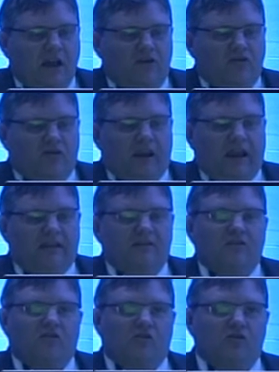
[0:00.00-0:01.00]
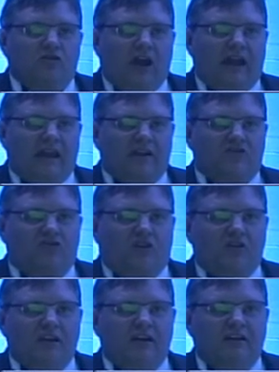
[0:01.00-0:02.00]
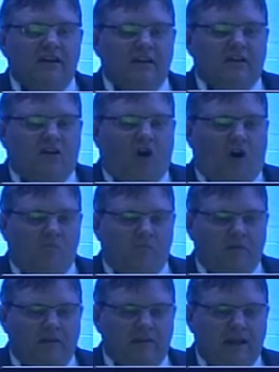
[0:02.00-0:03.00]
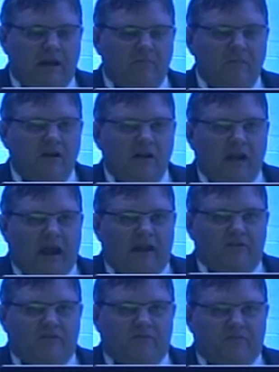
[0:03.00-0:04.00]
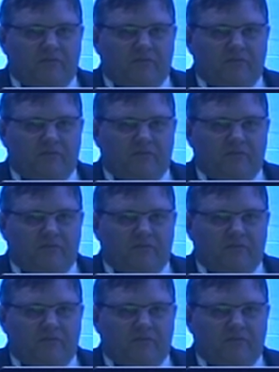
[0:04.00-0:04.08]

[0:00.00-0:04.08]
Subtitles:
you could electronically couple them and